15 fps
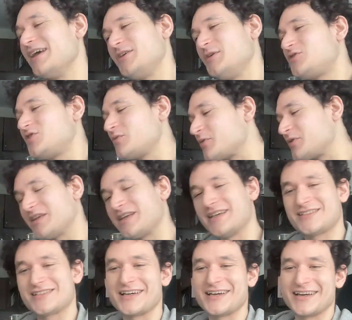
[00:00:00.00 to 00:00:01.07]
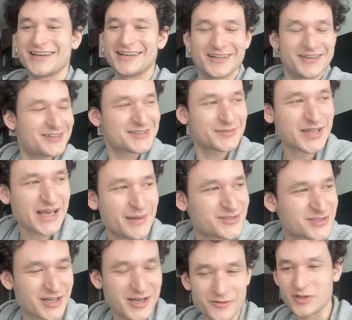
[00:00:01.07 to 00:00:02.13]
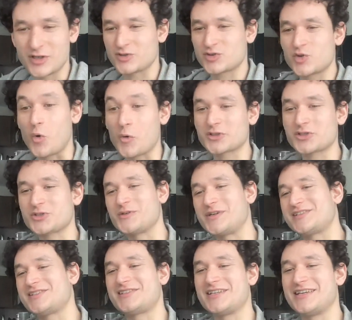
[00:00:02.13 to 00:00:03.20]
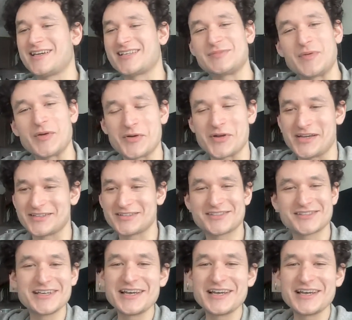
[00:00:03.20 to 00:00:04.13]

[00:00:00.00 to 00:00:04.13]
YouTube really is sometimes a real torturous experience.